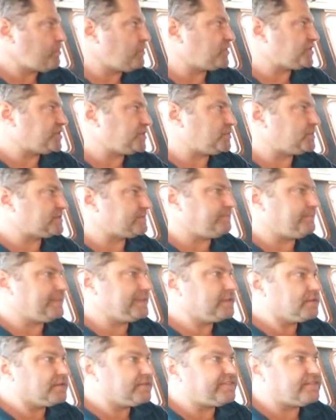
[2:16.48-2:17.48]
But she was
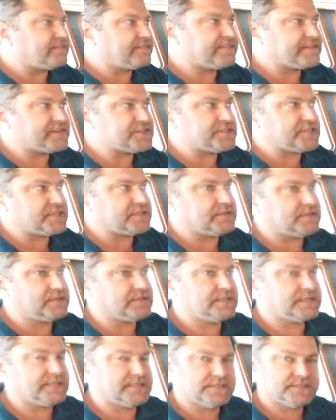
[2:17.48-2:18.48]
built for fishing.
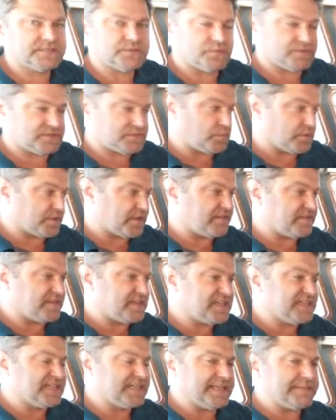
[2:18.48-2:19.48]
She was one of the
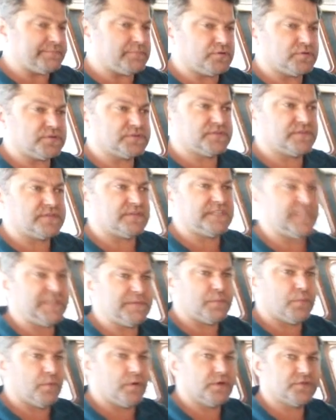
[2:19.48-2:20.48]
early boats for the
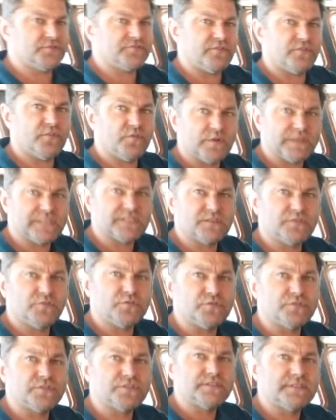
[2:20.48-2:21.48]
deep water on the west
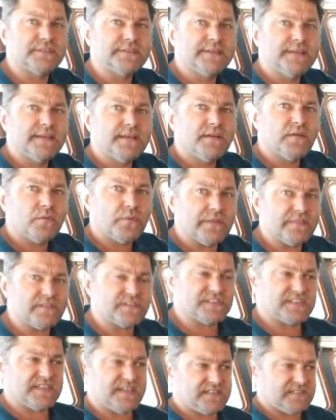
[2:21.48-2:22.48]
coast, when they
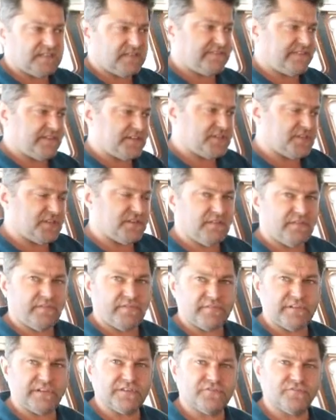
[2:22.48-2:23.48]
started fishing in
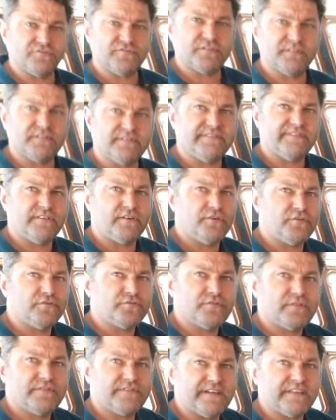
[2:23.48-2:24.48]
300 and
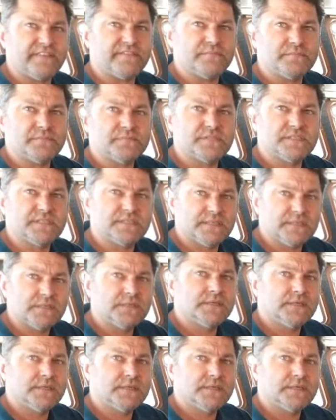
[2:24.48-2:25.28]
400 fathoms.